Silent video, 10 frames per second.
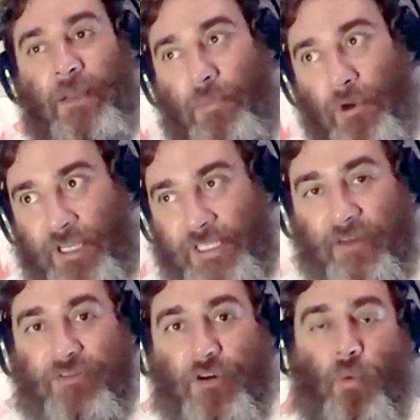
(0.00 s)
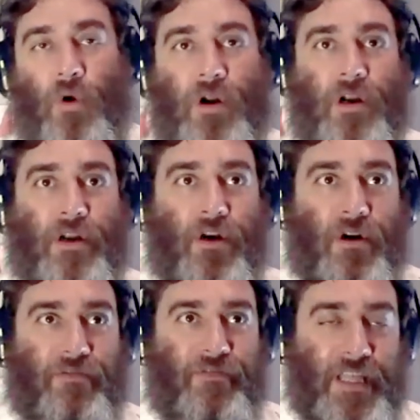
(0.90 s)
reading books after
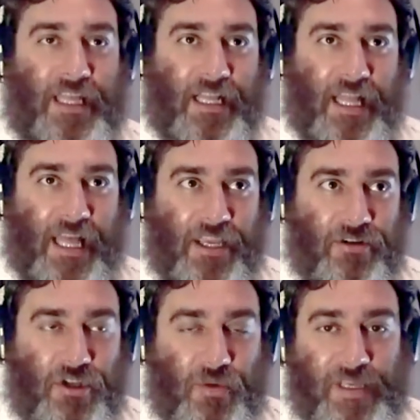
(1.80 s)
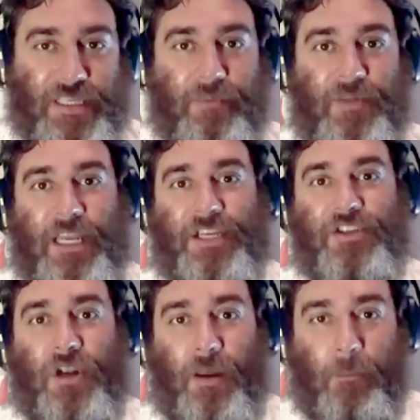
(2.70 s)
work or feeling like you're doing
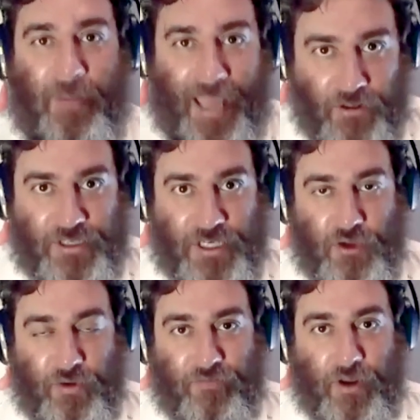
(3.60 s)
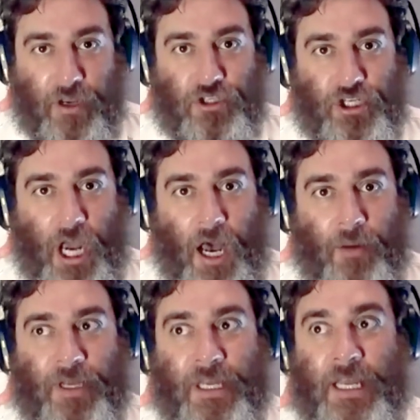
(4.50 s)
something because you're compelled to do it for your
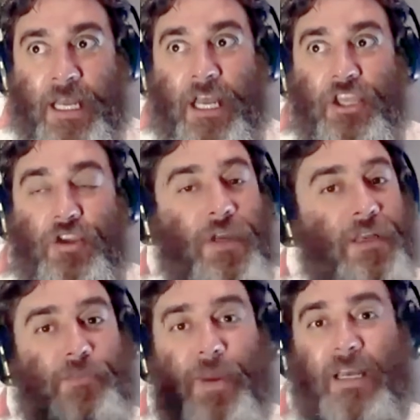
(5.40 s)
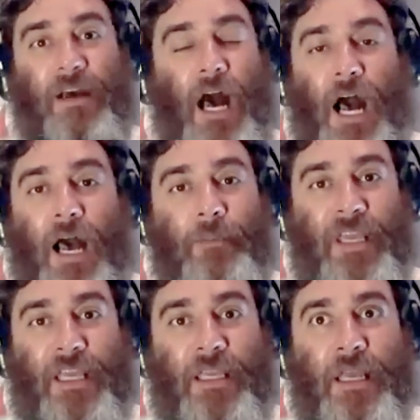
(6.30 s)
job. You can pick a
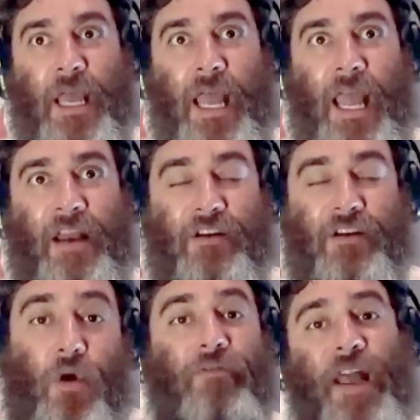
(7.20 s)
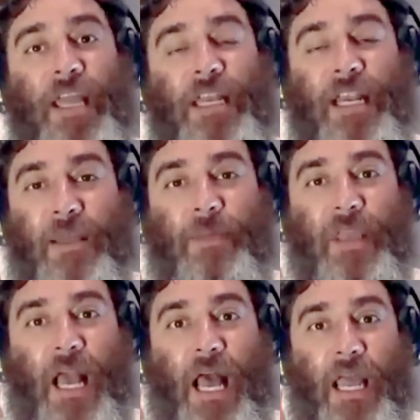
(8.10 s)
hobby and go find
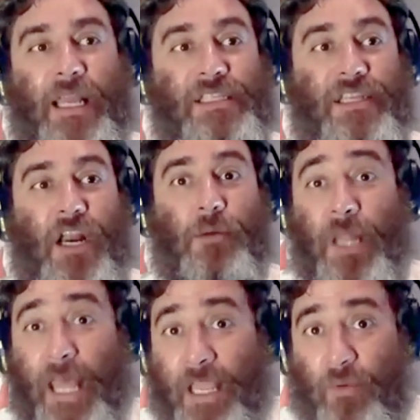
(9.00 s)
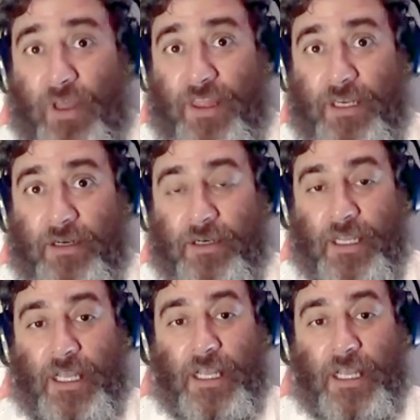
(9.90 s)
an A P I and start playing with it.